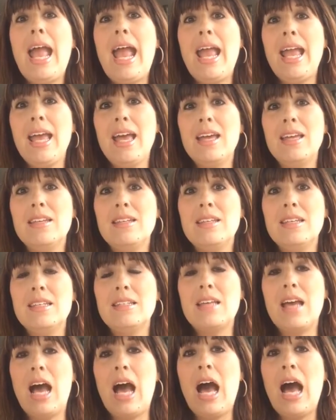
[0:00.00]
And
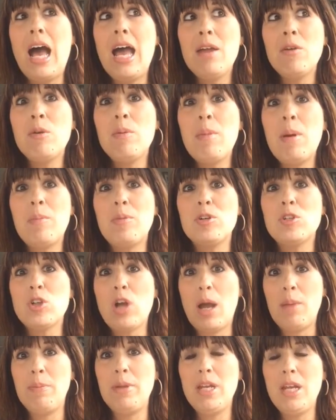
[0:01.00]
I remember
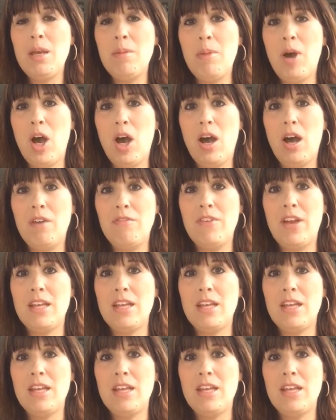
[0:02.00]
dropping him off